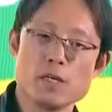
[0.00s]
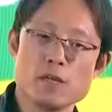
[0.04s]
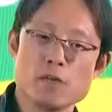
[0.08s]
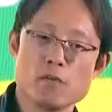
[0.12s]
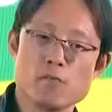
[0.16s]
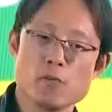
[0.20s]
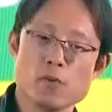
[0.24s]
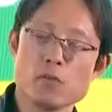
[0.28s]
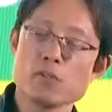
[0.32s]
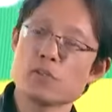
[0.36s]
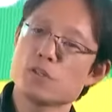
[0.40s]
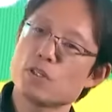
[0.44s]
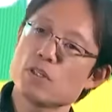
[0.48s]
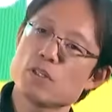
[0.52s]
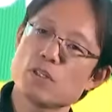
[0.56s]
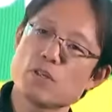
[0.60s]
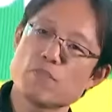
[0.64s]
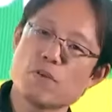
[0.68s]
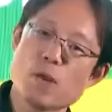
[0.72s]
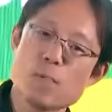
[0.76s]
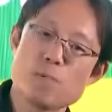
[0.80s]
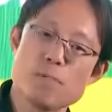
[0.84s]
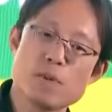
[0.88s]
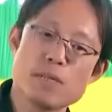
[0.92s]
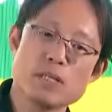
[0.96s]
For instance, if
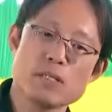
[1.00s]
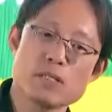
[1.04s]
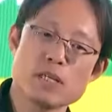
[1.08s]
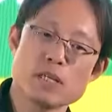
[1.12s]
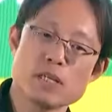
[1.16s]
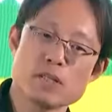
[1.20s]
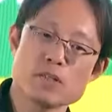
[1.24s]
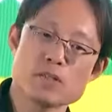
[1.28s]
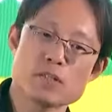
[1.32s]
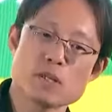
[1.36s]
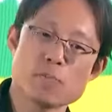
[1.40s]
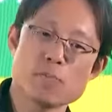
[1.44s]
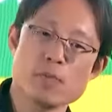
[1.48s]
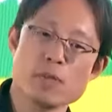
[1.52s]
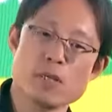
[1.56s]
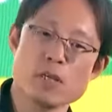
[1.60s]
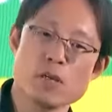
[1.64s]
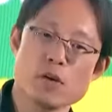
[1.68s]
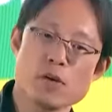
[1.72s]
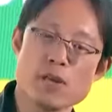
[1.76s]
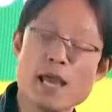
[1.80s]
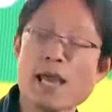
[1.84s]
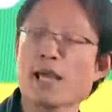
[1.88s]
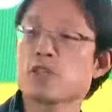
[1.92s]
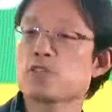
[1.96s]
I'm building something
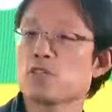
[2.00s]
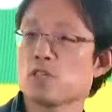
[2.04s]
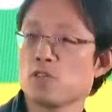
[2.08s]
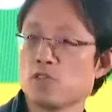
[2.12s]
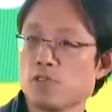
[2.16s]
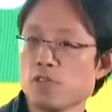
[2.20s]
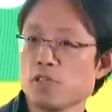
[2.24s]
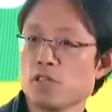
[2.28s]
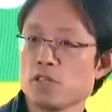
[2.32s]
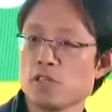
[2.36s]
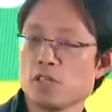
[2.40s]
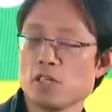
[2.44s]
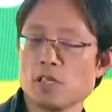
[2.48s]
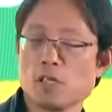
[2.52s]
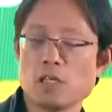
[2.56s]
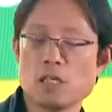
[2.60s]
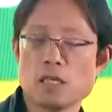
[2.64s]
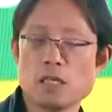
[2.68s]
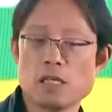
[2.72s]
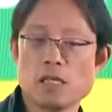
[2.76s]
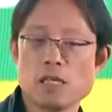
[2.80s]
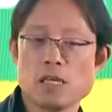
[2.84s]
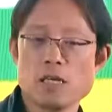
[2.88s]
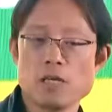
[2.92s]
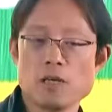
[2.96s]
on Axie Infinity,
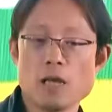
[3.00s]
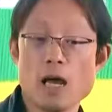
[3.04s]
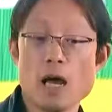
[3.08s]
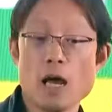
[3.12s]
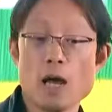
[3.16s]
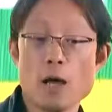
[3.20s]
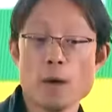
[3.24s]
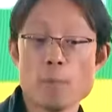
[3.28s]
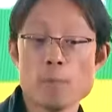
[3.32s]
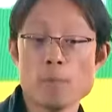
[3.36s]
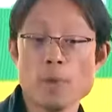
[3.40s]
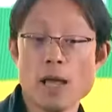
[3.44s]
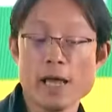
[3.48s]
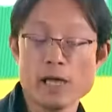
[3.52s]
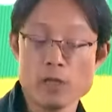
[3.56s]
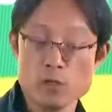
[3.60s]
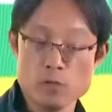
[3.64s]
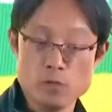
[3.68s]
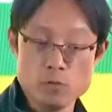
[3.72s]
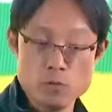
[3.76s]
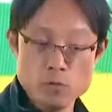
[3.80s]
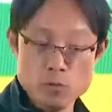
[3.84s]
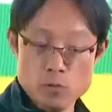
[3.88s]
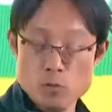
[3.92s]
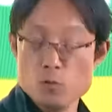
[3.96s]
I
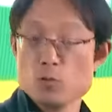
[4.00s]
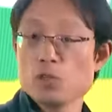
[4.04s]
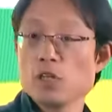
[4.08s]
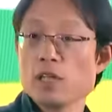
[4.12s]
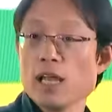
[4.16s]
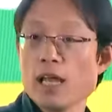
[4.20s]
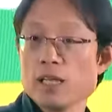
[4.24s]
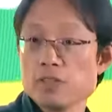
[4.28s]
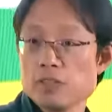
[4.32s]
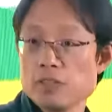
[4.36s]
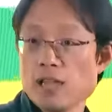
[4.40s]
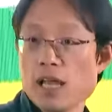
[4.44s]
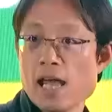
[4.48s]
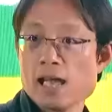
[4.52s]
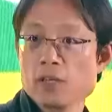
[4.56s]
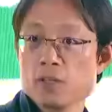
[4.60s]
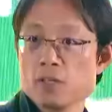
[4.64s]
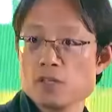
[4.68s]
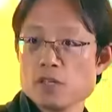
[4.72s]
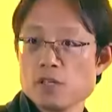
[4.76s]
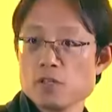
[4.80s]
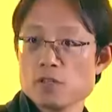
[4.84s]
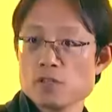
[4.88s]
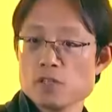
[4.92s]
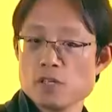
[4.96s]
can utilize the
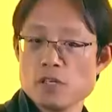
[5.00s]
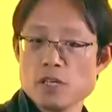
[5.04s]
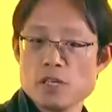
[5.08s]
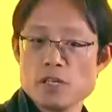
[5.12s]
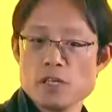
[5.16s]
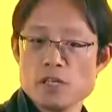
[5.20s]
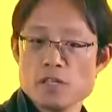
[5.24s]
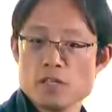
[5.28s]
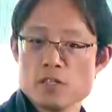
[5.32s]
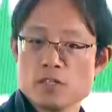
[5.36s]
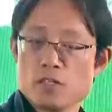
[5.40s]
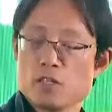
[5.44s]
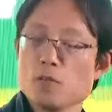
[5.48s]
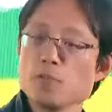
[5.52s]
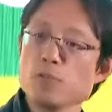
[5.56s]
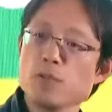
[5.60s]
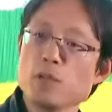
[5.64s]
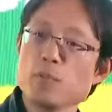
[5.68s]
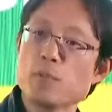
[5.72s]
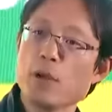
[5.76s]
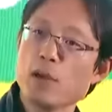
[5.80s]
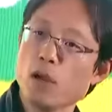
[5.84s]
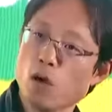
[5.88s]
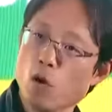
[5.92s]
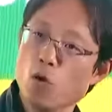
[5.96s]
Axies. Simply
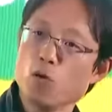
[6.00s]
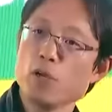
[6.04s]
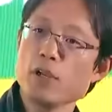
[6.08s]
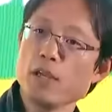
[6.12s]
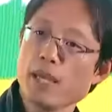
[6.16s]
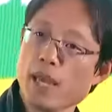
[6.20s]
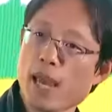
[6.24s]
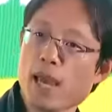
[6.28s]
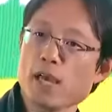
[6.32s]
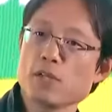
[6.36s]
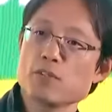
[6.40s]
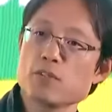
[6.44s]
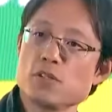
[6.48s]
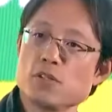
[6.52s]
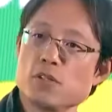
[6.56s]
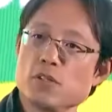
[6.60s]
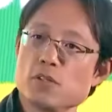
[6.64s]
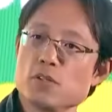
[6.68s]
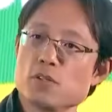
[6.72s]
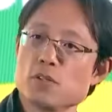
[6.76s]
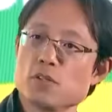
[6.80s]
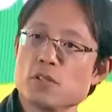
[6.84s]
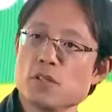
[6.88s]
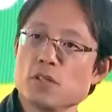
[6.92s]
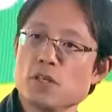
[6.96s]
by owning
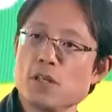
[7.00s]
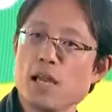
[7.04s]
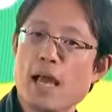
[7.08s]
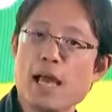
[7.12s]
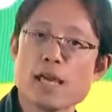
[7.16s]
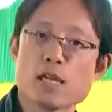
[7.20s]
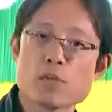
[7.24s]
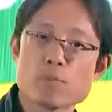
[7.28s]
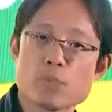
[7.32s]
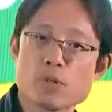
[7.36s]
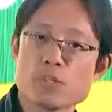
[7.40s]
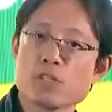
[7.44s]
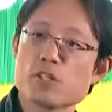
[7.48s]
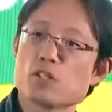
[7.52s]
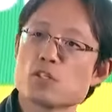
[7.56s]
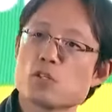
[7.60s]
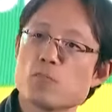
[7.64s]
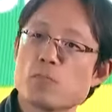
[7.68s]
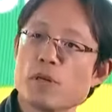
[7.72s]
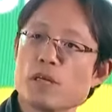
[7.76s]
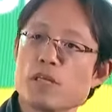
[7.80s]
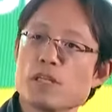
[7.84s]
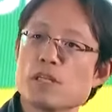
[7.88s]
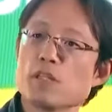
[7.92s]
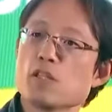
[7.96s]
Axies, I can
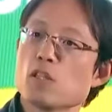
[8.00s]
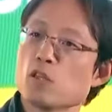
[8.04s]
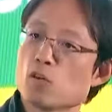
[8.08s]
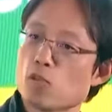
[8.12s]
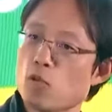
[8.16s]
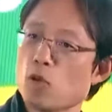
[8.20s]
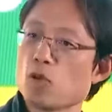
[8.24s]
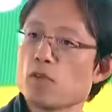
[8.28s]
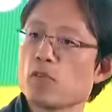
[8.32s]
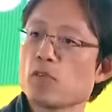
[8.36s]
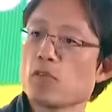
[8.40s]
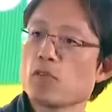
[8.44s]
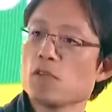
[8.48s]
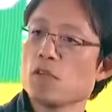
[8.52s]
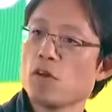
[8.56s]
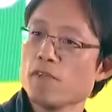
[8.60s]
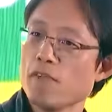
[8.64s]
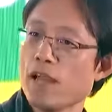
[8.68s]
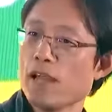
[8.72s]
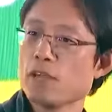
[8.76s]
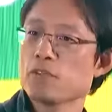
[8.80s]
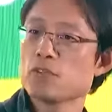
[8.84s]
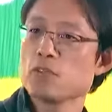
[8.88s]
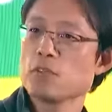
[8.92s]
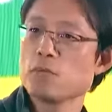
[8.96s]
participate in the growth of
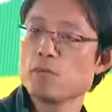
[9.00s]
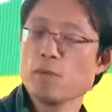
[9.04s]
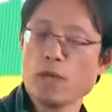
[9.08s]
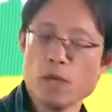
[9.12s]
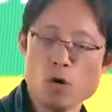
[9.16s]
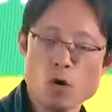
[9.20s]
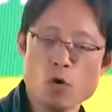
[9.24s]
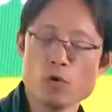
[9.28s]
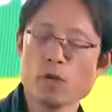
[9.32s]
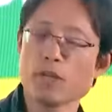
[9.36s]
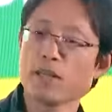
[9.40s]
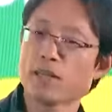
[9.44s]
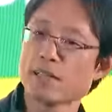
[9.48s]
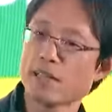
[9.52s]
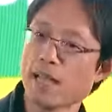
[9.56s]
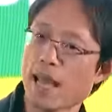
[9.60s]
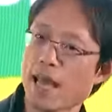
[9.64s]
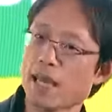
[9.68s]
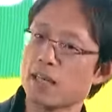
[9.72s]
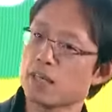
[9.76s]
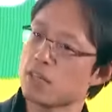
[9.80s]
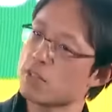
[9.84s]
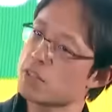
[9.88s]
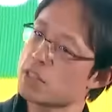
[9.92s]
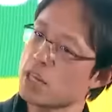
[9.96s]
Axie. By owning
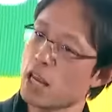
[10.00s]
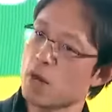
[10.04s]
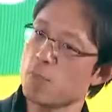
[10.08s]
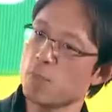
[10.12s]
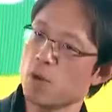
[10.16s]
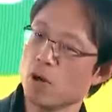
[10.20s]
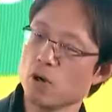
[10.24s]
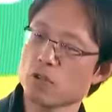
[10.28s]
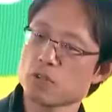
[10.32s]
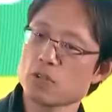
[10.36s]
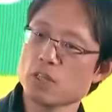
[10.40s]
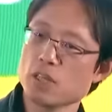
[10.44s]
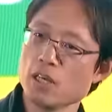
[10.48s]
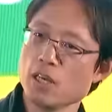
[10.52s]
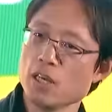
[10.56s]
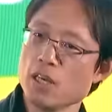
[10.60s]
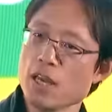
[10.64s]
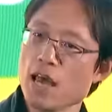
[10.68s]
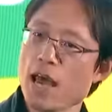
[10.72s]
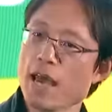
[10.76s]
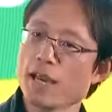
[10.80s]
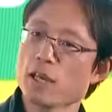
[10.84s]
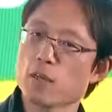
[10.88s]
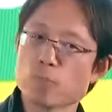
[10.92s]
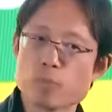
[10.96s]
land in Sandbox,
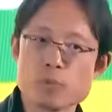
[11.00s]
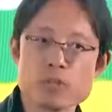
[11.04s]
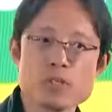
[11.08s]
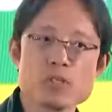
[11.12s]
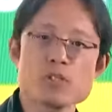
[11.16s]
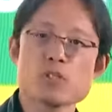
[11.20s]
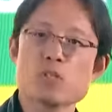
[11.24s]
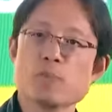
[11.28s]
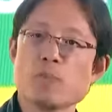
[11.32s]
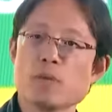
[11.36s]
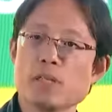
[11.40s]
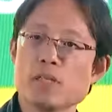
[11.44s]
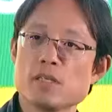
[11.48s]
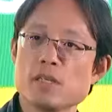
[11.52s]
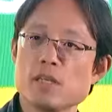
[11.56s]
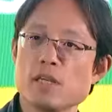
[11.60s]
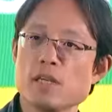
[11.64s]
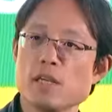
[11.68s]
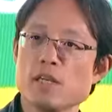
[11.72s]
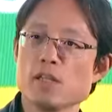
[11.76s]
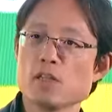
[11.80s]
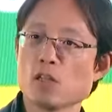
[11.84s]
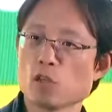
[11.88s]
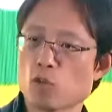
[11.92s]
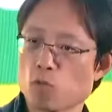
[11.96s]
I can participate
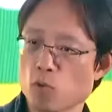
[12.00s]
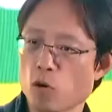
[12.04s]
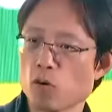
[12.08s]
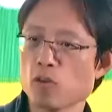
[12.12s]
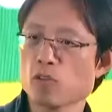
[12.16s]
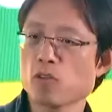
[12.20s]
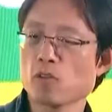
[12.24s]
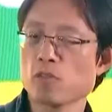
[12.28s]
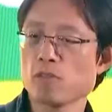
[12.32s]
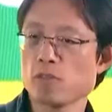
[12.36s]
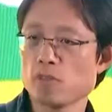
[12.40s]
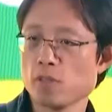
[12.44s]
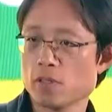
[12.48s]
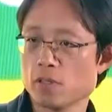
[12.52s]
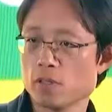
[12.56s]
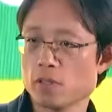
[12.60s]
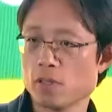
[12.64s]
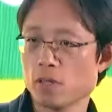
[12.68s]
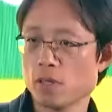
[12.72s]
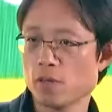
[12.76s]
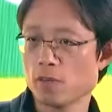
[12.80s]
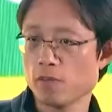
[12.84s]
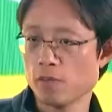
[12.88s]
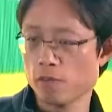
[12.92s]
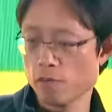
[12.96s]
in the growth of
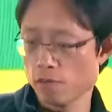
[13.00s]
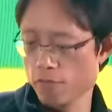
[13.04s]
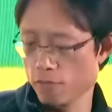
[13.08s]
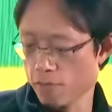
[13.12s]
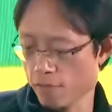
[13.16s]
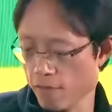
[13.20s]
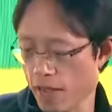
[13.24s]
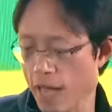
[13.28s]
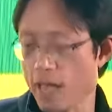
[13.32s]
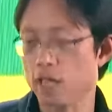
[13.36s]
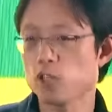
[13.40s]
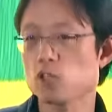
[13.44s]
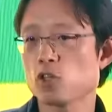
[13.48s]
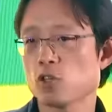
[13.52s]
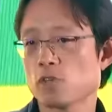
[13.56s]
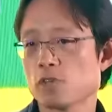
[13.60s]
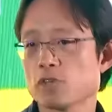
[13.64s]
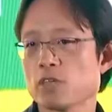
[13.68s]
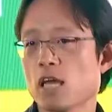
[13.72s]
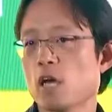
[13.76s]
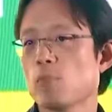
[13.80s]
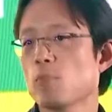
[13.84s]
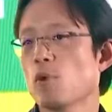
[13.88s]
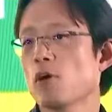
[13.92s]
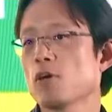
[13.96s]
the value of
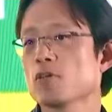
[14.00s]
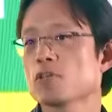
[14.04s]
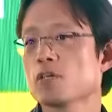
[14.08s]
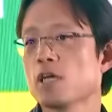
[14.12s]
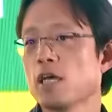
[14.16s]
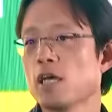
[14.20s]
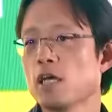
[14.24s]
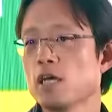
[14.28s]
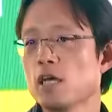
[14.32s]
Sandbox